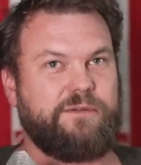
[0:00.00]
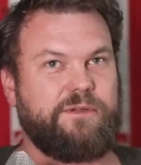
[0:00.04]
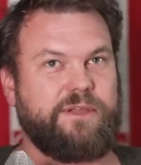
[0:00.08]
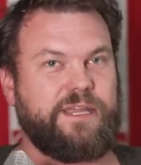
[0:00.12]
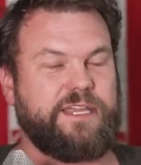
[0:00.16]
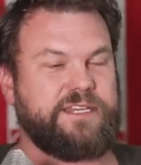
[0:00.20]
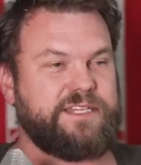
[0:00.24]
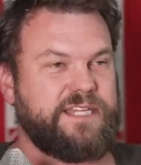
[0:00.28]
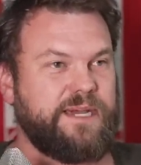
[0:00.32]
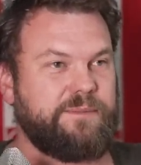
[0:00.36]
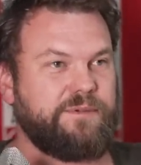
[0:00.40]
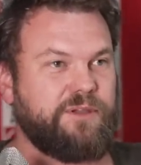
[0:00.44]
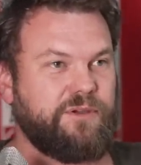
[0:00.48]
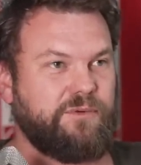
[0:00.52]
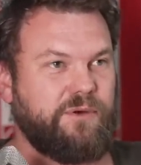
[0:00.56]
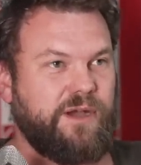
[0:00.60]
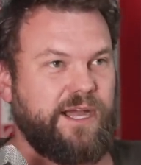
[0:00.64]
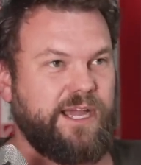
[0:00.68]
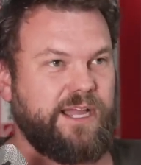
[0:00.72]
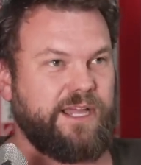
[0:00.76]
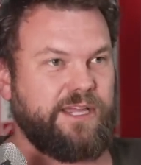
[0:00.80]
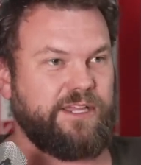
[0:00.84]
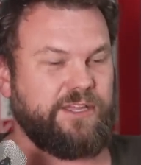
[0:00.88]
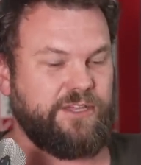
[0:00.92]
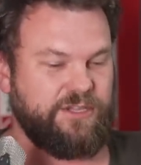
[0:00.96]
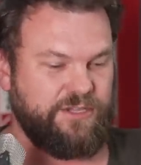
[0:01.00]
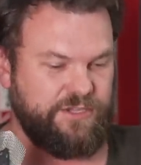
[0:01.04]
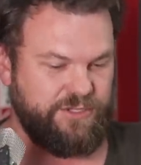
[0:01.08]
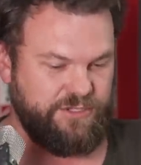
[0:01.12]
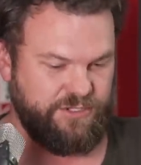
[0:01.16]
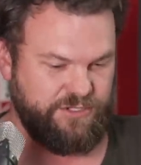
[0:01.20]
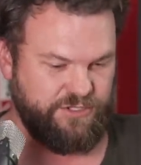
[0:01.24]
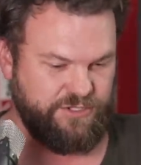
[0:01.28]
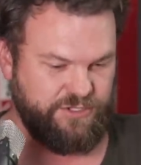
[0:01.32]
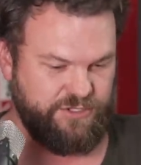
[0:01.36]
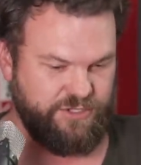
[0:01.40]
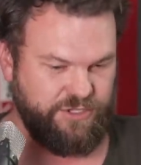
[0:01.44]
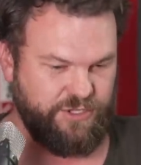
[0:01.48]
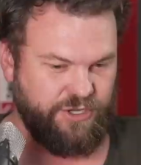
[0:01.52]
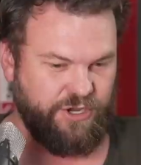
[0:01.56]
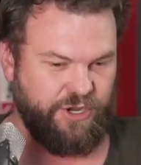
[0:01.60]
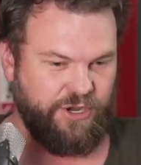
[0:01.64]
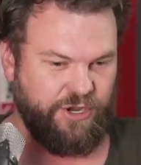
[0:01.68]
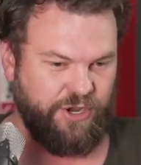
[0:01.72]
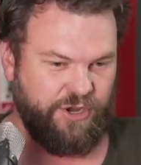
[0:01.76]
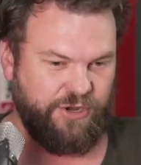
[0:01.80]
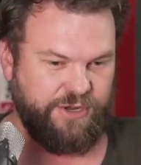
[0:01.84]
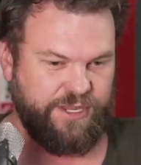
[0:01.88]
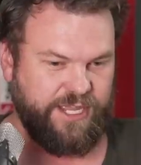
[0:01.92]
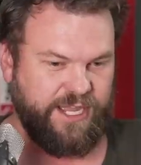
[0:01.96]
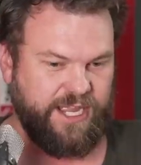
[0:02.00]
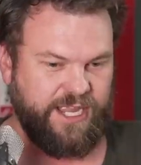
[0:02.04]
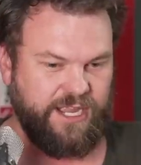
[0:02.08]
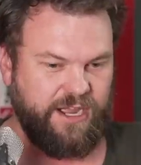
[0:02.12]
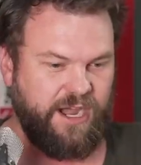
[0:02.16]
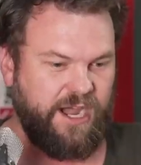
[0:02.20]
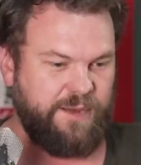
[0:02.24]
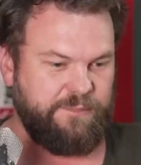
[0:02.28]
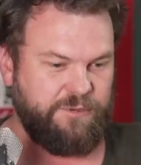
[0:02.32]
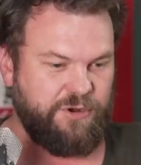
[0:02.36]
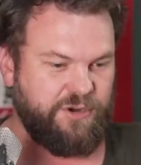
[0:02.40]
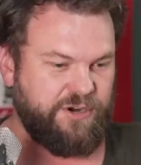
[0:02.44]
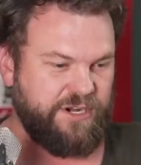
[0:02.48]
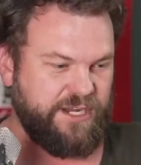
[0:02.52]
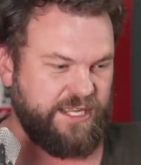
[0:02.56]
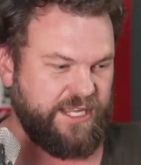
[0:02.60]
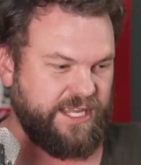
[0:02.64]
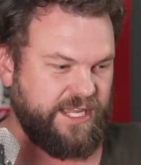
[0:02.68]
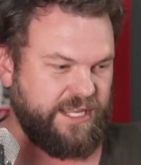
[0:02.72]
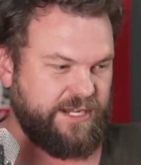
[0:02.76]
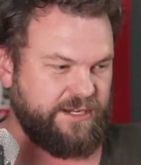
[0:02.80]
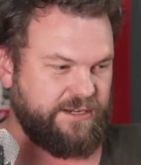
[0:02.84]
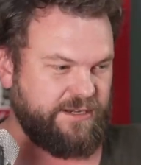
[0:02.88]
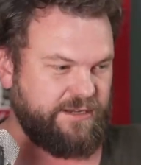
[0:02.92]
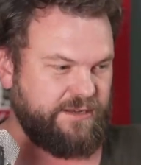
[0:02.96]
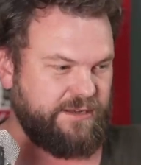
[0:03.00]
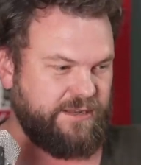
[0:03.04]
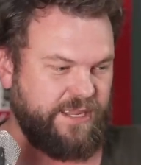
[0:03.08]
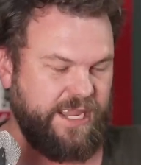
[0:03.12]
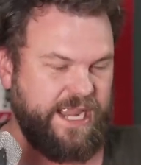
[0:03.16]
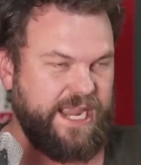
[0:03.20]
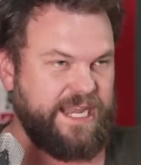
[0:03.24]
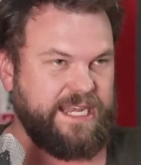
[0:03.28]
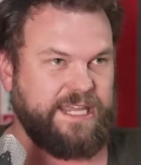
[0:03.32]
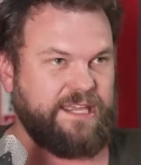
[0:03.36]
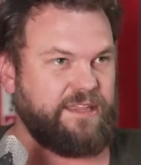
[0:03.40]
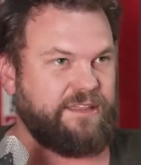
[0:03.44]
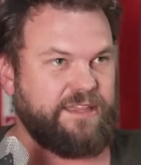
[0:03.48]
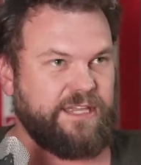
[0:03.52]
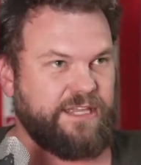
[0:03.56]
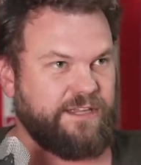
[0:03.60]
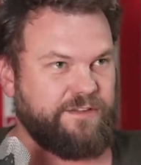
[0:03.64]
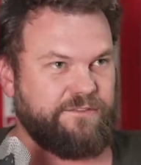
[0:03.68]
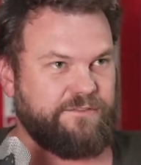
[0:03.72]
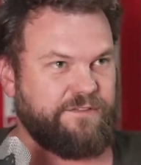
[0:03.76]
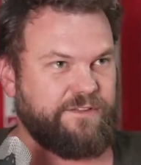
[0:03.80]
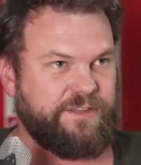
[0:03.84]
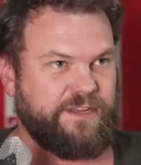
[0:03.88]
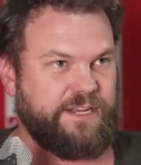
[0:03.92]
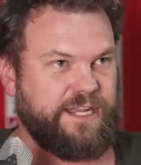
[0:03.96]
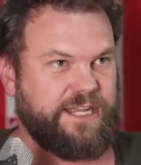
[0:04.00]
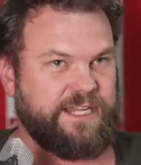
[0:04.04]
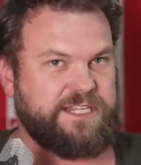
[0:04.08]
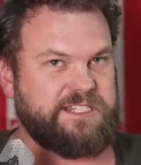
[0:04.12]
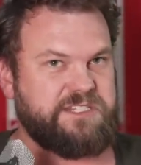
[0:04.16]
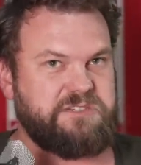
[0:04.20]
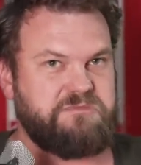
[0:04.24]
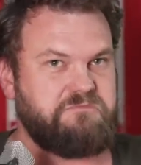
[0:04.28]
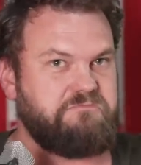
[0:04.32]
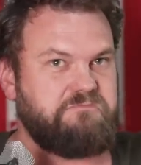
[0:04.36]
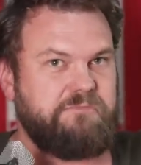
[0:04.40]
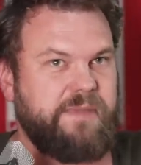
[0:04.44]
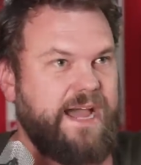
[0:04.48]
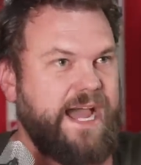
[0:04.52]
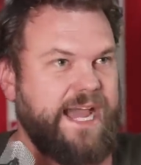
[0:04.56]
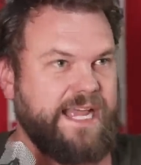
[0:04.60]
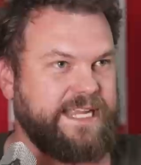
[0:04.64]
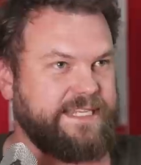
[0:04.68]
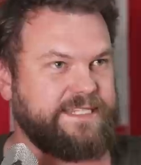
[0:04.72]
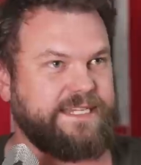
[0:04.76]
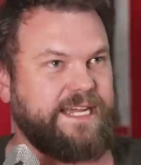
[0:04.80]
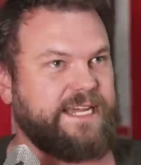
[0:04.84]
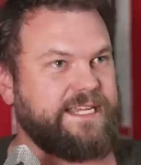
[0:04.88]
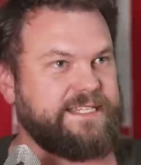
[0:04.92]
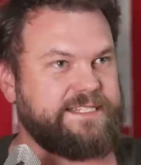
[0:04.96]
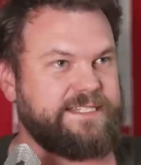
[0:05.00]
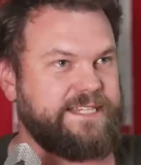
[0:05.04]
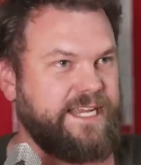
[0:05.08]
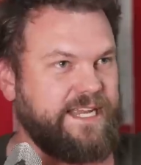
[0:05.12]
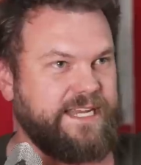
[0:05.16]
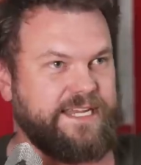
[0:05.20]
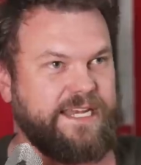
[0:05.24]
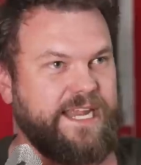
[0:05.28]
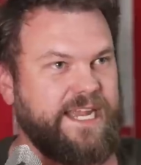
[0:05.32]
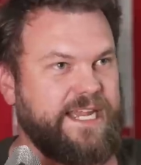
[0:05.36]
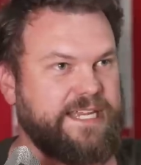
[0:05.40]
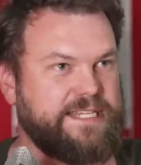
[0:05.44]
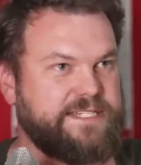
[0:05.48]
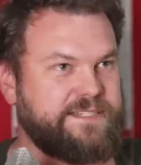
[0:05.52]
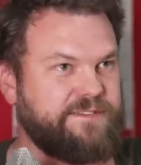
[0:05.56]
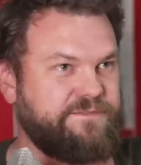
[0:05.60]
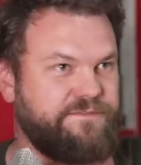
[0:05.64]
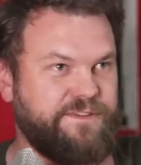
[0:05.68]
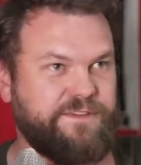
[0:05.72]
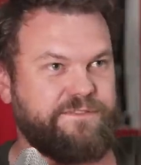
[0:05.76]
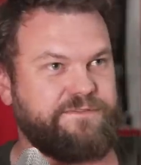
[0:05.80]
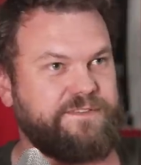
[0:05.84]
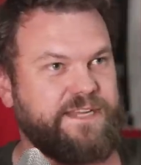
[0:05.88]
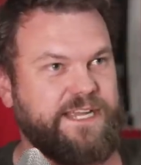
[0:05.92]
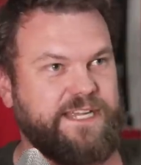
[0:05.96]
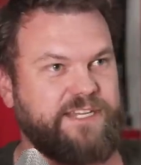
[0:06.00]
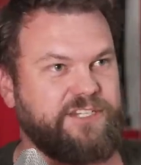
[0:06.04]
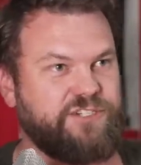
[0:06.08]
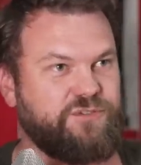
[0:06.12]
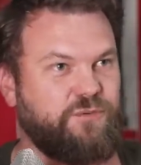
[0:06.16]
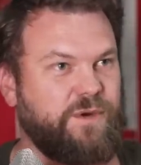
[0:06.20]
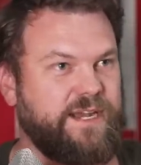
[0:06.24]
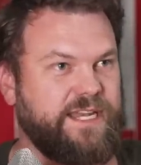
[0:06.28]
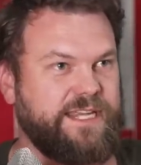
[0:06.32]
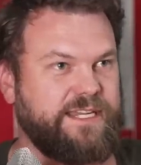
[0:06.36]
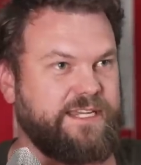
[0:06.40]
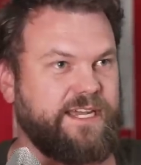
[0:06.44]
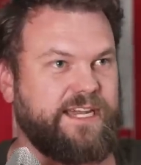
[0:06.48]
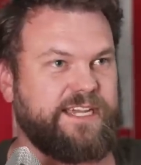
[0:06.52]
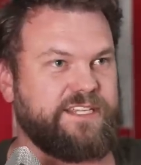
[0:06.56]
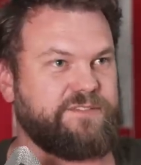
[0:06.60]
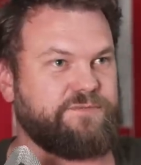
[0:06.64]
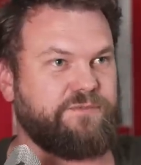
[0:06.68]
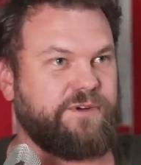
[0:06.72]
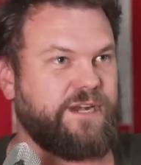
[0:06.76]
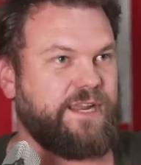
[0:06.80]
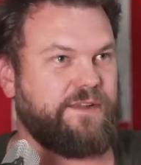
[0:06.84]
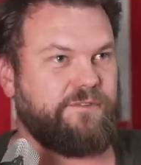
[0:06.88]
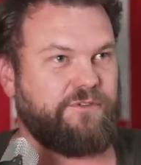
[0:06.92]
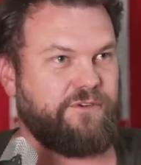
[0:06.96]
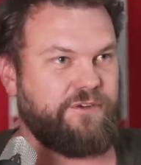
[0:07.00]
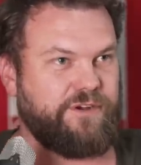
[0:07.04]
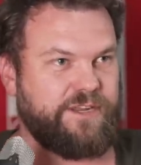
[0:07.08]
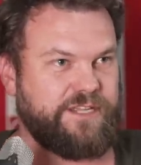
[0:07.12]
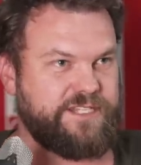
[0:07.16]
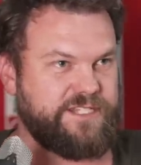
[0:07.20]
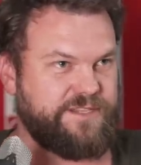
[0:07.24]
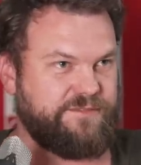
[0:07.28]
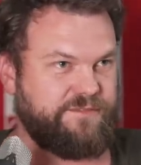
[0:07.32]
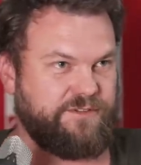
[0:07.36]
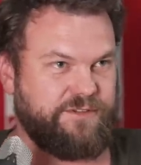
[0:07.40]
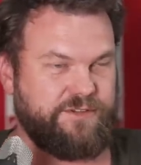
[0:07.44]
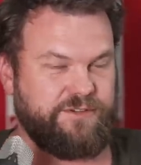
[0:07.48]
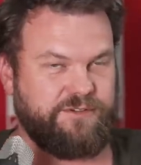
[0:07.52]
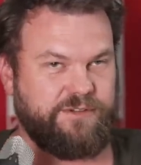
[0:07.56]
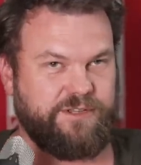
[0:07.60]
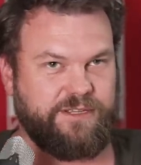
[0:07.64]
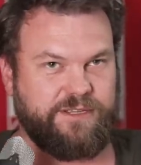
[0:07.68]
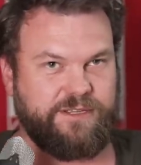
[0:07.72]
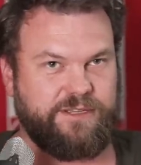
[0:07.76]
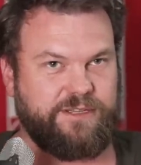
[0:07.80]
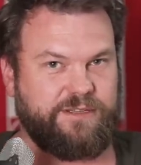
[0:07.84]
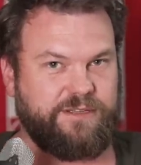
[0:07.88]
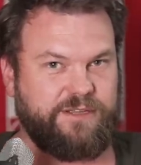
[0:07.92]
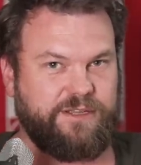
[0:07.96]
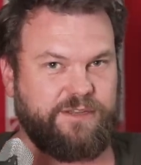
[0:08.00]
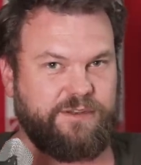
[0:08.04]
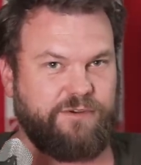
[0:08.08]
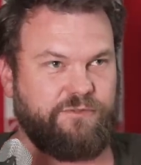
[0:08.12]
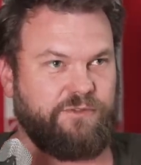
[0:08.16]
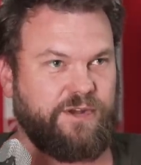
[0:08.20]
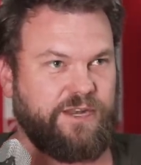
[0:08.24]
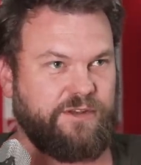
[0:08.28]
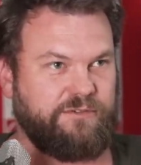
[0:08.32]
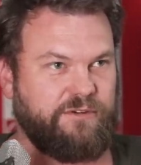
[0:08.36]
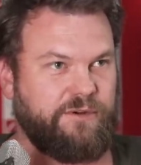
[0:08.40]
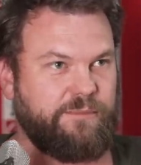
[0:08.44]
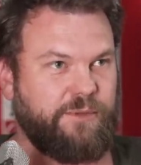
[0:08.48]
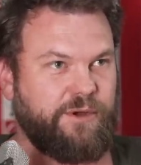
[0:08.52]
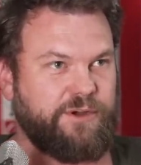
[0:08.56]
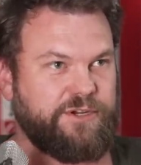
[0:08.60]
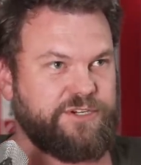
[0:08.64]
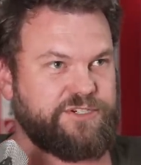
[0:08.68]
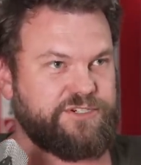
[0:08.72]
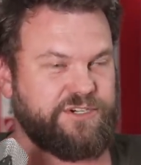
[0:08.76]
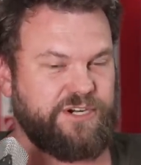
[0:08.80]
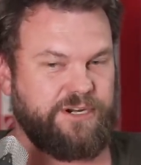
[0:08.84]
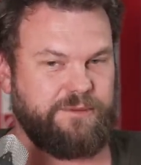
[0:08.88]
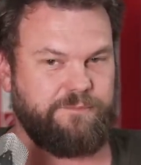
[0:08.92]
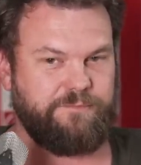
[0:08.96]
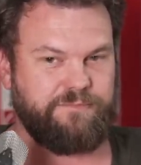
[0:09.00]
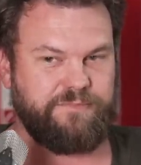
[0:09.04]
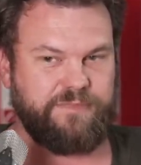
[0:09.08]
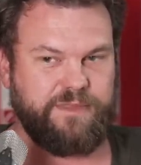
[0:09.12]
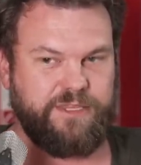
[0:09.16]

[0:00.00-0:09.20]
In WA, you go, okay, I'm not going to get anything for the next 8 days, 10 days, 15, 20 days, whatever it is, if you're doing a really remote trip.